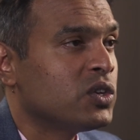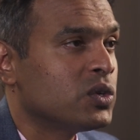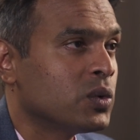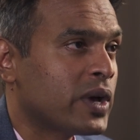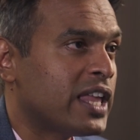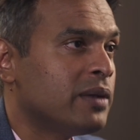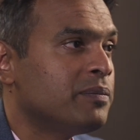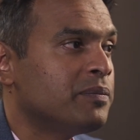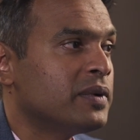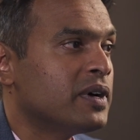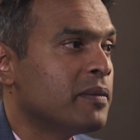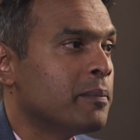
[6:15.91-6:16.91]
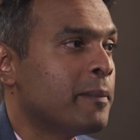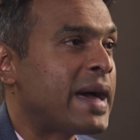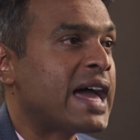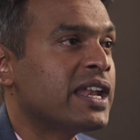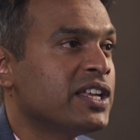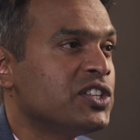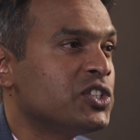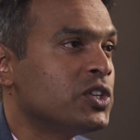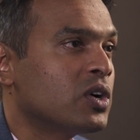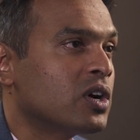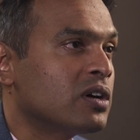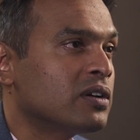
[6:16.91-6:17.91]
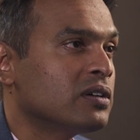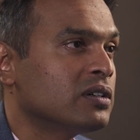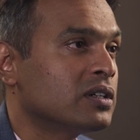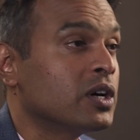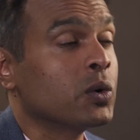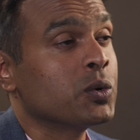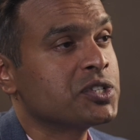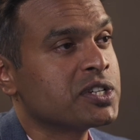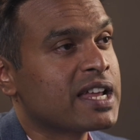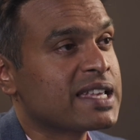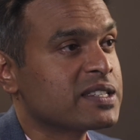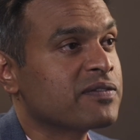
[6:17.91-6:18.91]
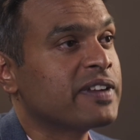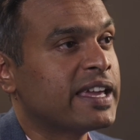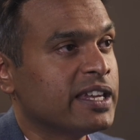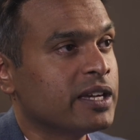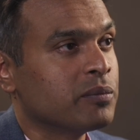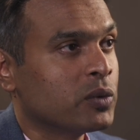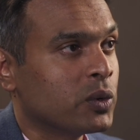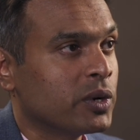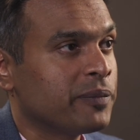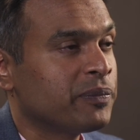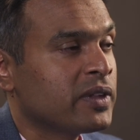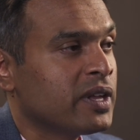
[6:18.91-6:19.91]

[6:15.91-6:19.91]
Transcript: to help manage your corrosion as a failure mode.